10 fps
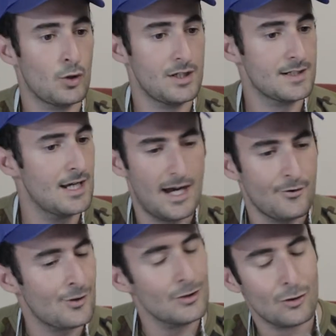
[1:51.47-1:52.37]
Was
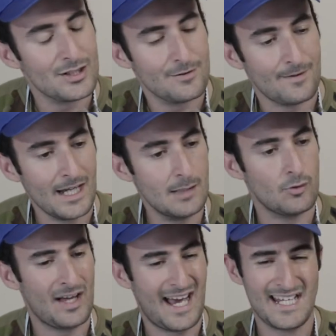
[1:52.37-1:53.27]
not a lot was
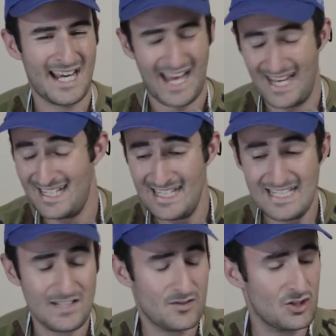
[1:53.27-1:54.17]
available. They had
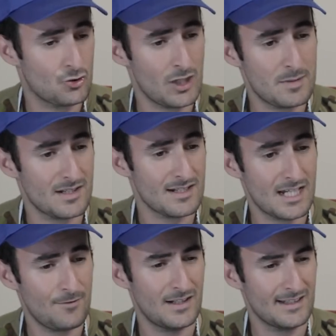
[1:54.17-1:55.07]
adhesive strips and
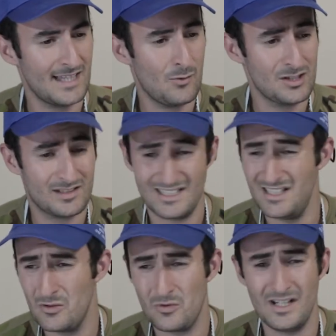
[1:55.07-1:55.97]
stuff like that, which, you
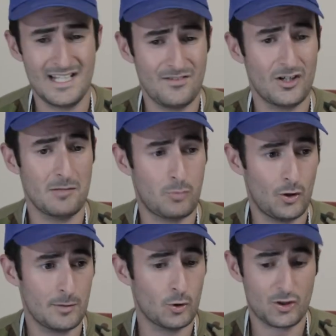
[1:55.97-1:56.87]
know what, isn't very
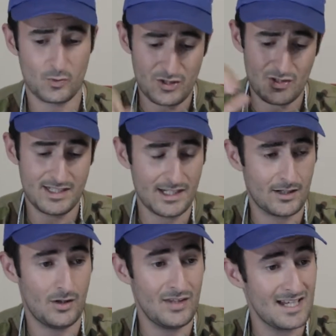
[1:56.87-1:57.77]
portable, because once you stick
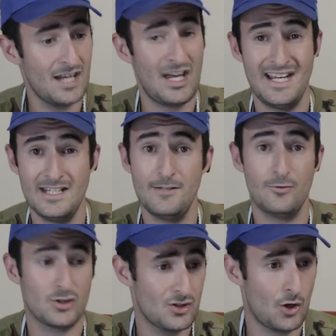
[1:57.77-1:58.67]
it on, that adhesive
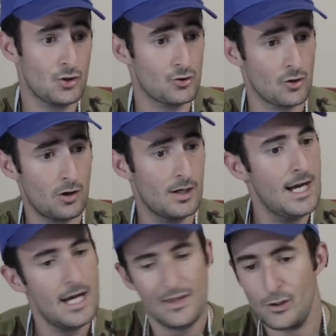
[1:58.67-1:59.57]
was so strong
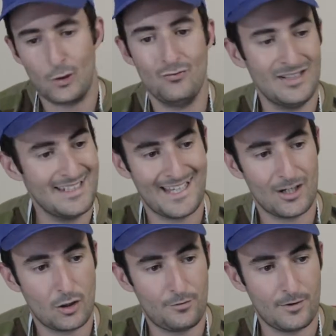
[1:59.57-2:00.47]
you couldn't really get
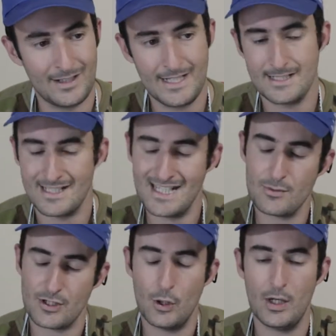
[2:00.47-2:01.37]
it off very easily, and that
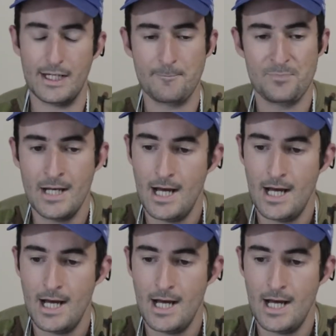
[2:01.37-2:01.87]
was annoying.